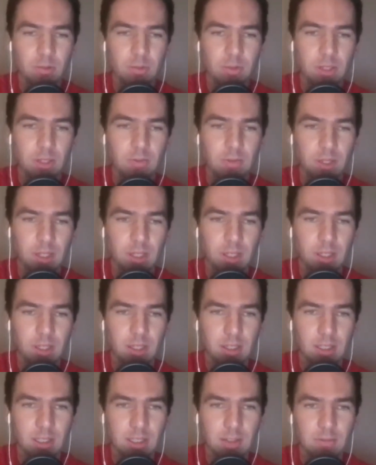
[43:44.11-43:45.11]
But I think
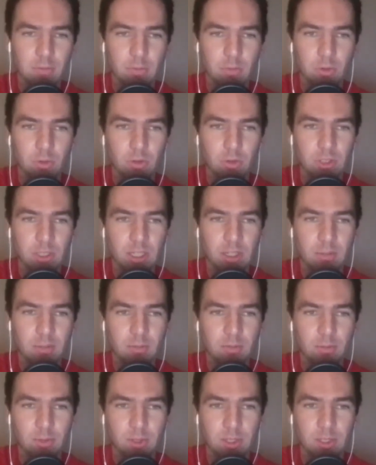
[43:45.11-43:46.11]
there's even more to come
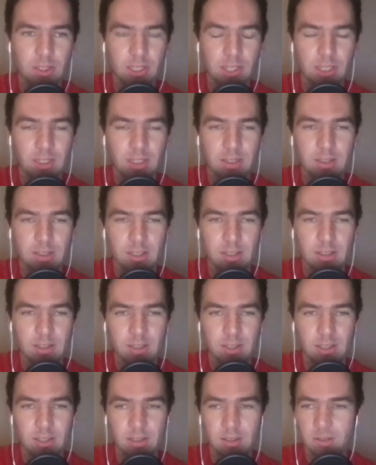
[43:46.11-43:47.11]
from an attacking
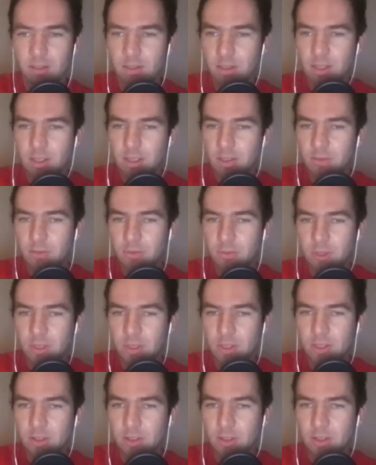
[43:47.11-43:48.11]
sense and from
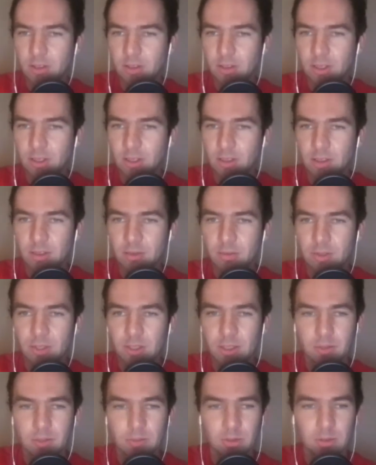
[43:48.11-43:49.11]
this side, I'd like to
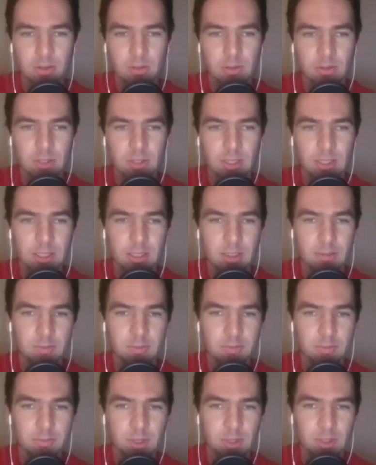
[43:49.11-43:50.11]
think as well.
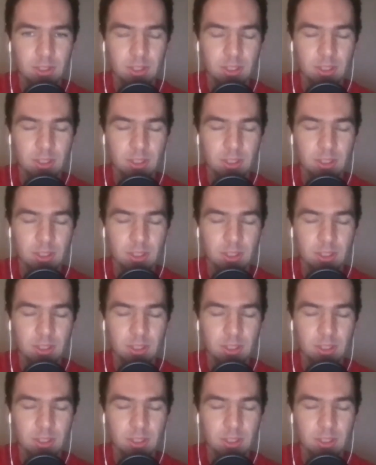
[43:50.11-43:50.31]
As